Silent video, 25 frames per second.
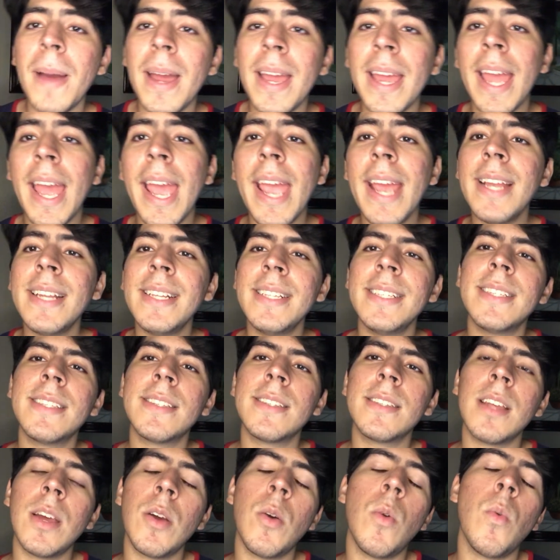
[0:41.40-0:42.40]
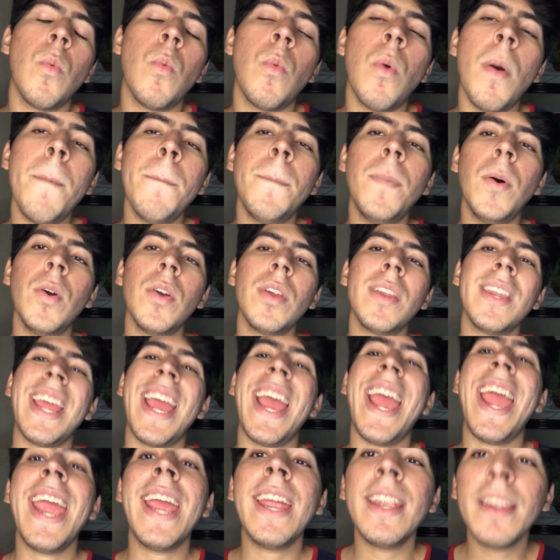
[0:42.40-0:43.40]
My height is
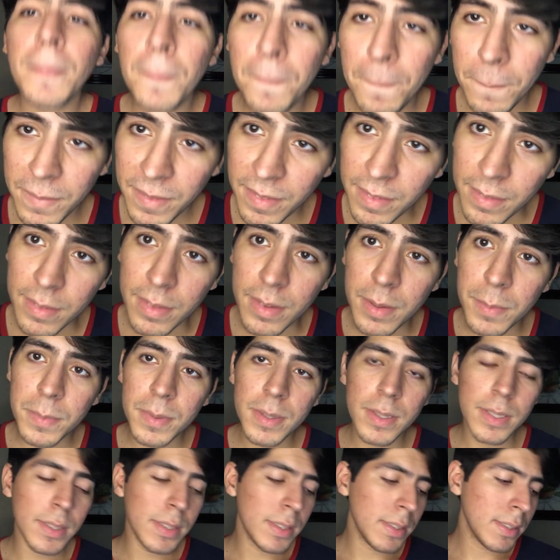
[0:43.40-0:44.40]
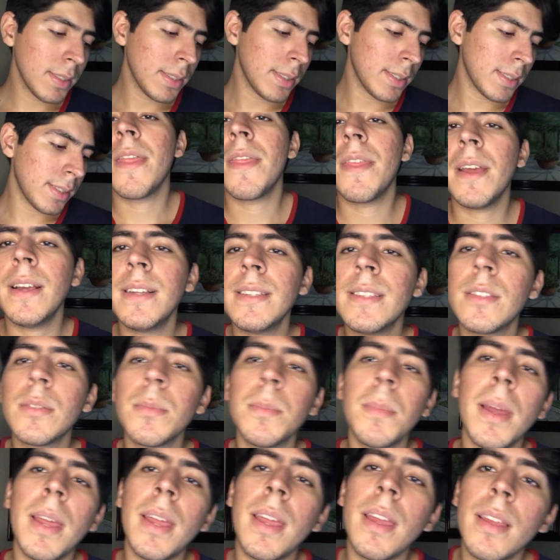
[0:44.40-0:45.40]
1.8 centimeters. Thanks to
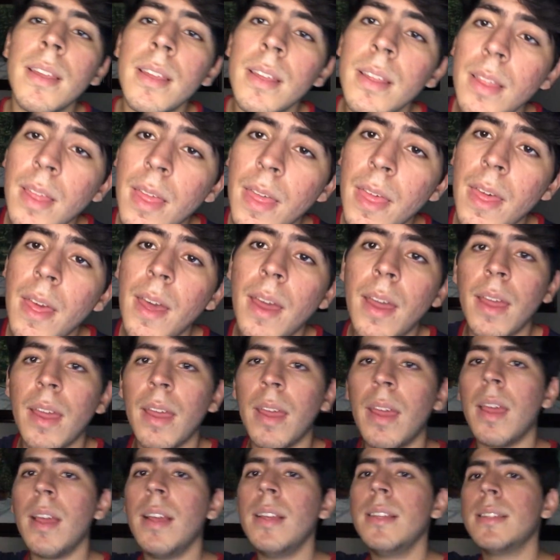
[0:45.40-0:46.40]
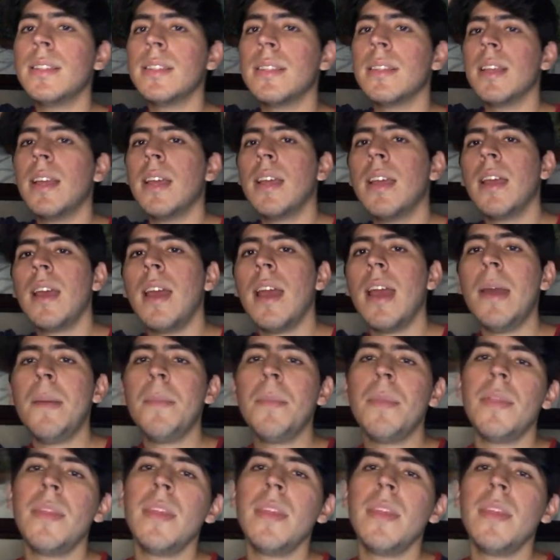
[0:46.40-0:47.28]
my height, I'm